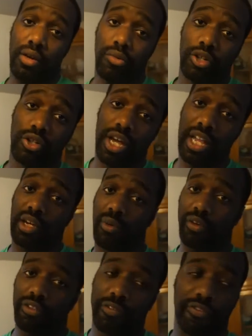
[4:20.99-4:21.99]
We're going to do Halo
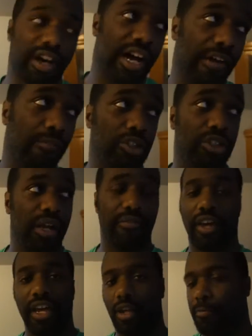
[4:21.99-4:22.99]
1 through 5. We usually have
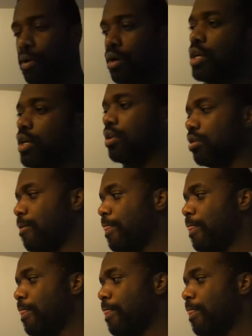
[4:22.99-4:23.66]
a Halo party.